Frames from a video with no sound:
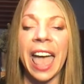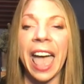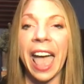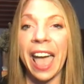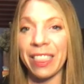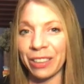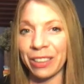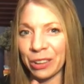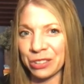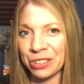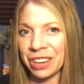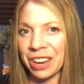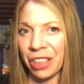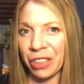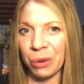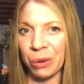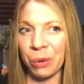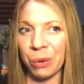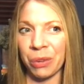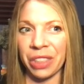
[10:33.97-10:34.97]
And then there's
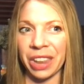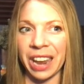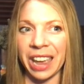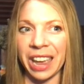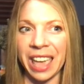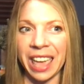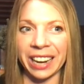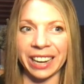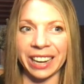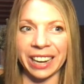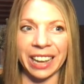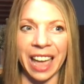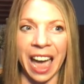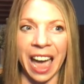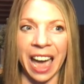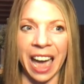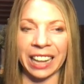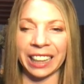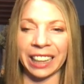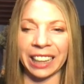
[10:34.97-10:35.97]
another one that I added
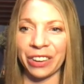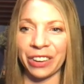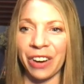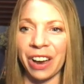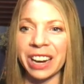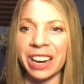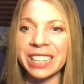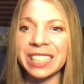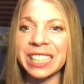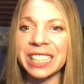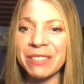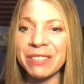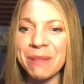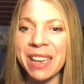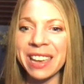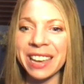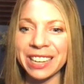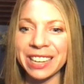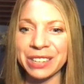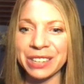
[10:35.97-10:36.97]
later on. It didn't even
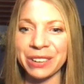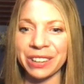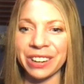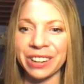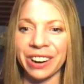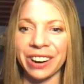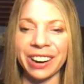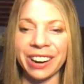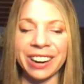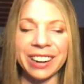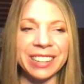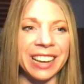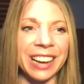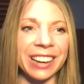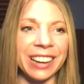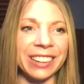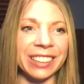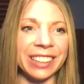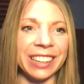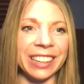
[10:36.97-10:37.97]
make it to a card
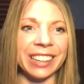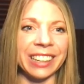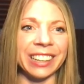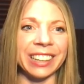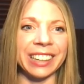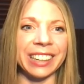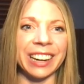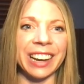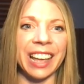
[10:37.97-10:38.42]
down here.